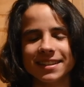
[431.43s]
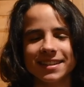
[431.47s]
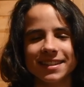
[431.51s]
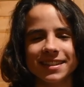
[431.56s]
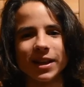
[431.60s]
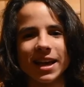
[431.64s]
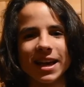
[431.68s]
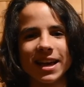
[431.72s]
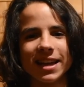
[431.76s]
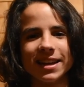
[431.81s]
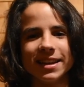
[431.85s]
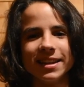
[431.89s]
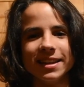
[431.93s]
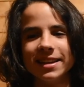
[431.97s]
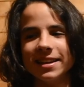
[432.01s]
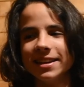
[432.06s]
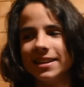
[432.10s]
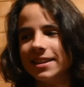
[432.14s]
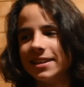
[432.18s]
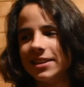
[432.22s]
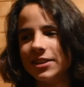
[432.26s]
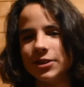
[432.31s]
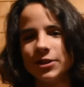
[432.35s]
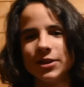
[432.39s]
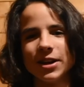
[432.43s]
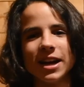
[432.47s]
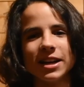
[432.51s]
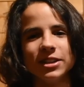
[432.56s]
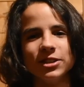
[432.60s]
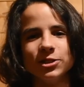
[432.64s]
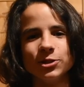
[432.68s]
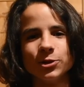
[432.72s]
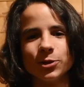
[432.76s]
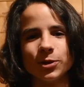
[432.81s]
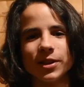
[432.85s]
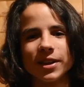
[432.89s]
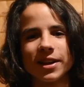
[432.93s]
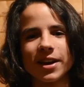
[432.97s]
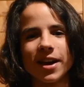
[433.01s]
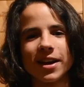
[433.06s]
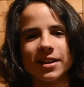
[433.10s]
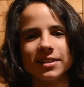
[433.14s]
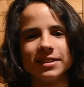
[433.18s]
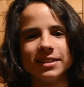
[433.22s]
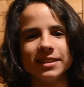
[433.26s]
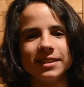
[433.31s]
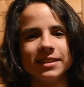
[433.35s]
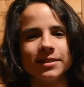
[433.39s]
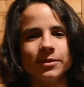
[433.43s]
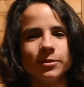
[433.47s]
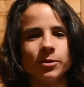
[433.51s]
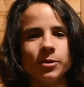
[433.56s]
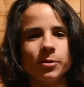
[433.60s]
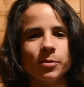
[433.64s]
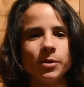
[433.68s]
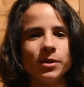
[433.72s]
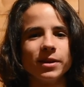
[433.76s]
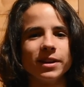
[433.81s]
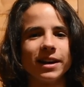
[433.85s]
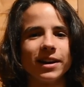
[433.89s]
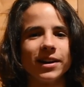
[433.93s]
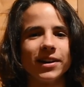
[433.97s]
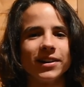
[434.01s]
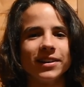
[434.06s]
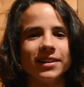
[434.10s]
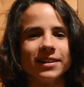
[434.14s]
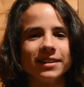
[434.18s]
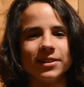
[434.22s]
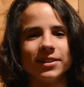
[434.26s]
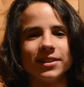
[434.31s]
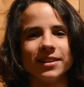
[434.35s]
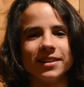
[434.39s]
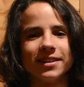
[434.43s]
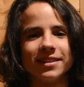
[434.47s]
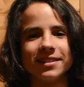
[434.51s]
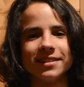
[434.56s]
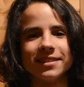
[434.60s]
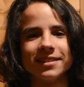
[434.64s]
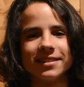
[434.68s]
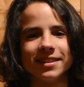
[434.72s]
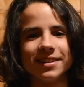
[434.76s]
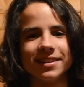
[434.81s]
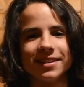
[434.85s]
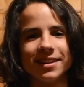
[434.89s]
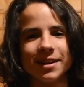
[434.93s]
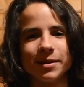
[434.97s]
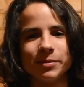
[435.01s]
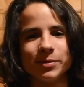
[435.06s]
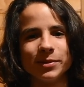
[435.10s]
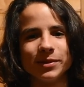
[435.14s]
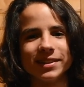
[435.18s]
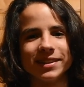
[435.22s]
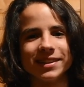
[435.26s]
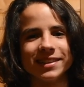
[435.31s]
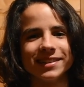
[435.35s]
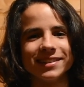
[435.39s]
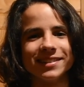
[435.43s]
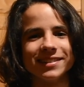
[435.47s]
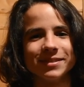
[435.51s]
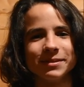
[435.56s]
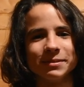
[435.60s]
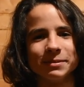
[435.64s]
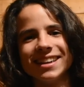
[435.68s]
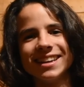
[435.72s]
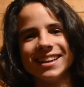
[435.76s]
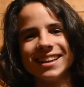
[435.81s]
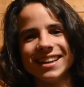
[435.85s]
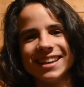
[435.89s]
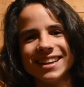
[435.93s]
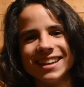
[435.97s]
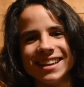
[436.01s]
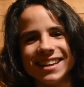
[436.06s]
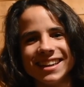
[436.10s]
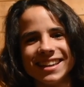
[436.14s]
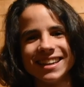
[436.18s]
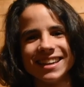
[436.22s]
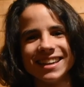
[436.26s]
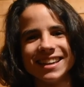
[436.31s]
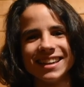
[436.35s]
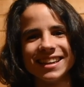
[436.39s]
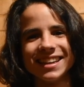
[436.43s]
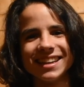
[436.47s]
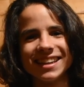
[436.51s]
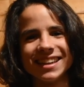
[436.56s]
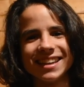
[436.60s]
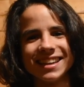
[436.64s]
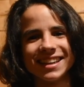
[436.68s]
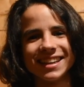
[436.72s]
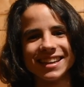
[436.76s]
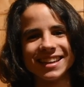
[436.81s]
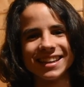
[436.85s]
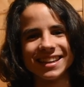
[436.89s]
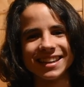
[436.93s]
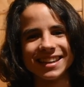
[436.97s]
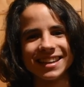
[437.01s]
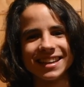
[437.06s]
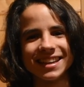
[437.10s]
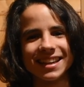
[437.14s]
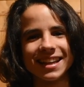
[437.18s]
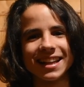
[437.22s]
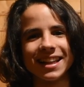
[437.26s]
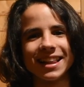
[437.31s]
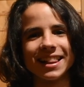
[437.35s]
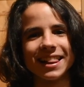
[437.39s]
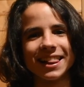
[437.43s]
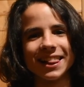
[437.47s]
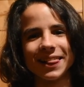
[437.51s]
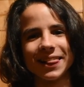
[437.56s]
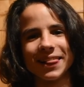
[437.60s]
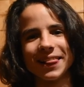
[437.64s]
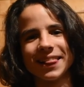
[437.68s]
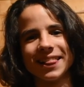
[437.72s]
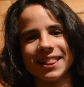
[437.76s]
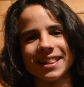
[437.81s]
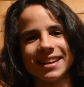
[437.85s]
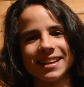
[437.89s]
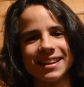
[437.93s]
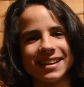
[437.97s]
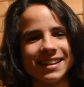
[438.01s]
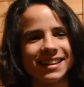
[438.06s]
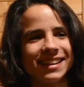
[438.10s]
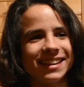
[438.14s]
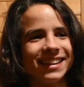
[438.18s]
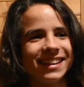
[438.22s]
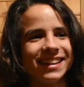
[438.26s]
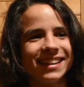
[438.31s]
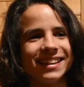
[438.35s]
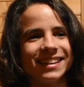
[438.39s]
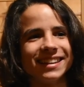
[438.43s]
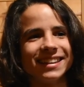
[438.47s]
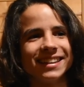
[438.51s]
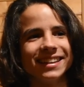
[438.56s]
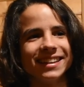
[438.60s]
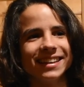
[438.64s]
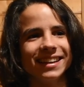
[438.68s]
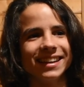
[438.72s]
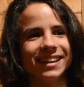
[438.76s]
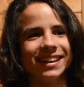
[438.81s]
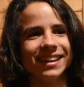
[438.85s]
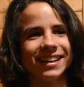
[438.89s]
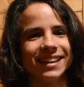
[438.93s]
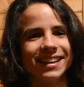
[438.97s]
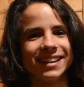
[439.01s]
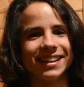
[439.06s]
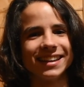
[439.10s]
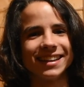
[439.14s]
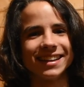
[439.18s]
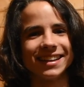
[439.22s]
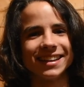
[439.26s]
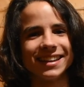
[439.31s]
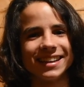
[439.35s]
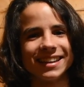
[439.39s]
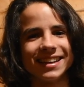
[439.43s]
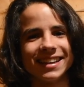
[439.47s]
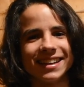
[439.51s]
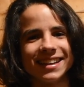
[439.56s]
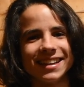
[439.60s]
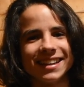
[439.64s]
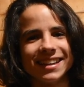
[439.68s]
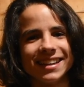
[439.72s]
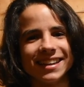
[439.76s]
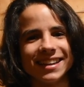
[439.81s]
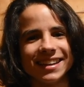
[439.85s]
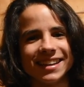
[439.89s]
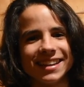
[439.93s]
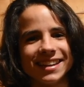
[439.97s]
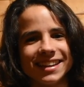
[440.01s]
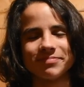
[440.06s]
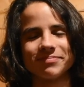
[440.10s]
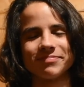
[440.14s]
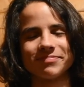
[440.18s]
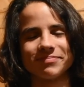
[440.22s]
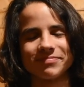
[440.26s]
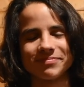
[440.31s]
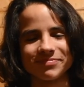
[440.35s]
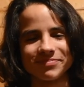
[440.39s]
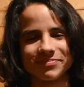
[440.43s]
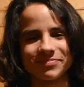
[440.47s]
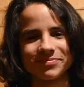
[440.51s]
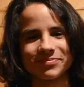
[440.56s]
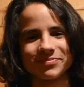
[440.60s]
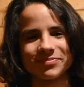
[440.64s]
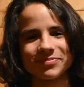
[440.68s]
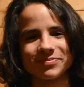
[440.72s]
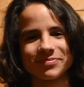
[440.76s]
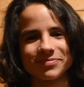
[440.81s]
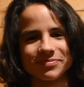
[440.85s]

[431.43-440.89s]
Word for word: Glad that you guys enjoy the content I'm putting out, or that I'm putting out. Yeah, Thomas puts a lot of effort into these videos. We're just kind of in them. Just to let y'all know.